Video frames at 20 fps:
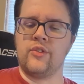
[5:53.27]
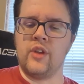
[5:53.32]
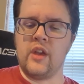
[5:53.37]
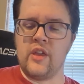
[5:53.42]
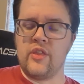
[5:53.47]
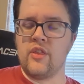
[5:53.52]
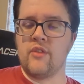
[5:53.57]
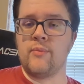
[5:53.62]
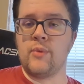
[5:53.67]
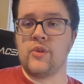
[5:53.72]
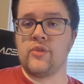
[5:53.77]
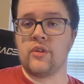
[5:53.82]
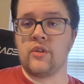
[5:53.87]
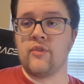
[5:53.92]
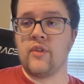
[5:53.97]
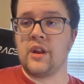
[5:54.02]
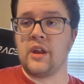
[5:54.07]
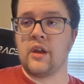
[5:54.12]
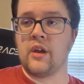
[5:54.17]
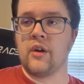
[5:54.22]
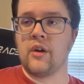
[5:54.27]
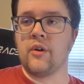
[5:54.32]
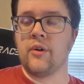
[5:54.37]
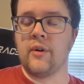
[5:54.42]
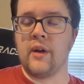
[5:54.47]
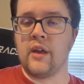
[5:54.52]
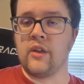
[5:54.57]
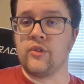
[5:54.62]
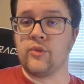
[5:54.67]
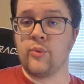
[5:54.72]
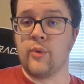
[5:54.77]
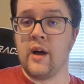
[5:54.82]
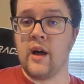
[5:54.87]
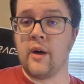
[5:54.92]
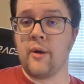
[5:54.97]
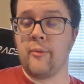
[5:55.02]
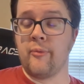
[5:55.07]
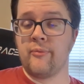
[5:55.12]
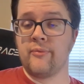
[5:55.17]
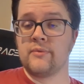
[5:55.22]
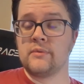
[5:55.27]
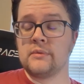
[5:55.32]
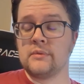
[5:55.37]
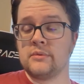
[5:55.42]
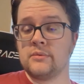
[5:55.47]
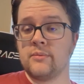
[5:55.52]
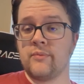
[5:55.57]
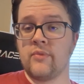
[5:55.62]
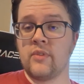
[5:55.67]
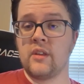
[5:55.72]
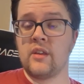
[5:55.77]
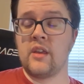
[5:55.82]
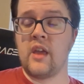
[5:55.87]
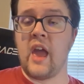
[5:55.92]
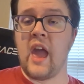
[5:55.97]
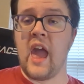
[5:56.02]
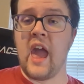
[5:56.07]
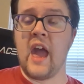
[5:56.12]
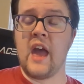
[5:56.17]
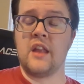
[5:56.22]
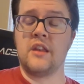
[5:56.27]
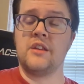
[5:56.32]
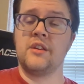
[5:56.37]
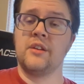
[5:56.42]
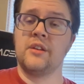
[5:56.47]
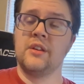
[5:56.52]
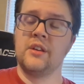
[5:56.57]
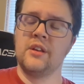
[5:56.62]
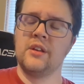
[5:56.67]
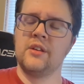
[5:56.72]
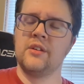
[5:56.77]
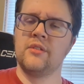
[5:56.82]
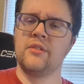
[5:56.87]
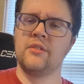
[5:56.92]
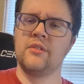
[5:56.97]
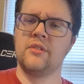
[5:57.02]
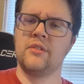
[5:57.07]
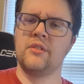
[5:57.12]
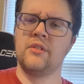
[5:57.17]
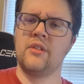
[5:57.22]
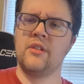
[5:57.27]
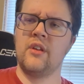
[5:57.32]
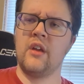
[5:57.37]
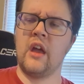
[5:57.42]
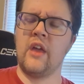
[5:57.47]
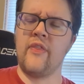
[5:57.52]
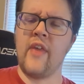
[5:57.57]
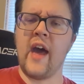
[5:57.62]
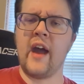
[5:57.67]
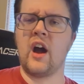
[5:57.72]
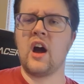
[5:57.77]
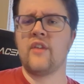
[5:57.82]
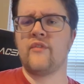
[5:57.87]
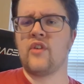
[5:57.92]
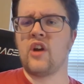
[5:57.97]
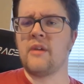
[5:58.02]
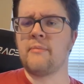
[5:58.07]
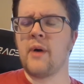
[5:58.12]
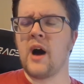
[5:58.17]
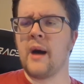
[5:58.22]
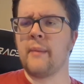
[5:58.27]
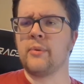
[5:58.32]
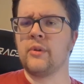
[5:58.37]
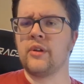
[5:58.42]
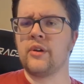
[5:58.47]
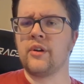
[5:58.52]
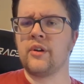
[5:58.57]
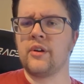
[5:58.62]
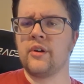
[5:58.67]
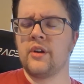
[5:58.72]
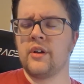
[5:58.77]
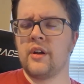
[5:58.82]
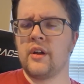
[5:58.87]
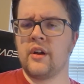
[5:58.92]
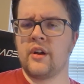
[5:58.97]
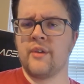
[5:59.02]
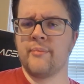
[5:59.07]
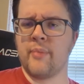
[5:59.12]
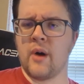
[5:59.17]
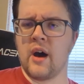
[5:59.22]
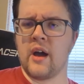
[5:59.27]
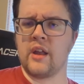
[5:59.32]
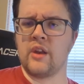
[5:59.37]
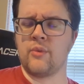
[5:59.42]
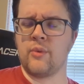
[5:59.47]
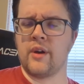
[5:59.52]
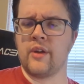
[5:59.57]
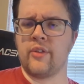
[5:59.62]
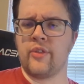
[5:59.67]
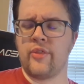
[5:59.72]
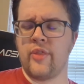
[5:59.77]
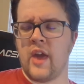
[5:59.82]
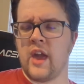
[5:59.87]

in the music video as well, and that got very popular, combined with